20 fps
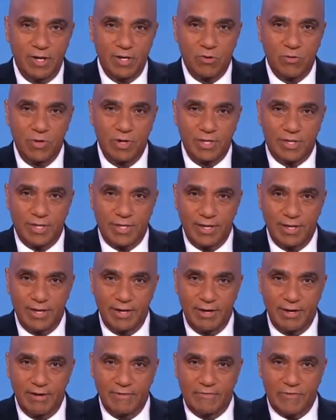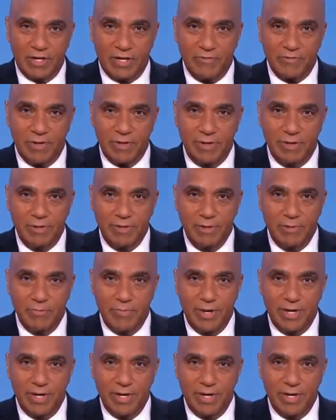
with the flick of a button.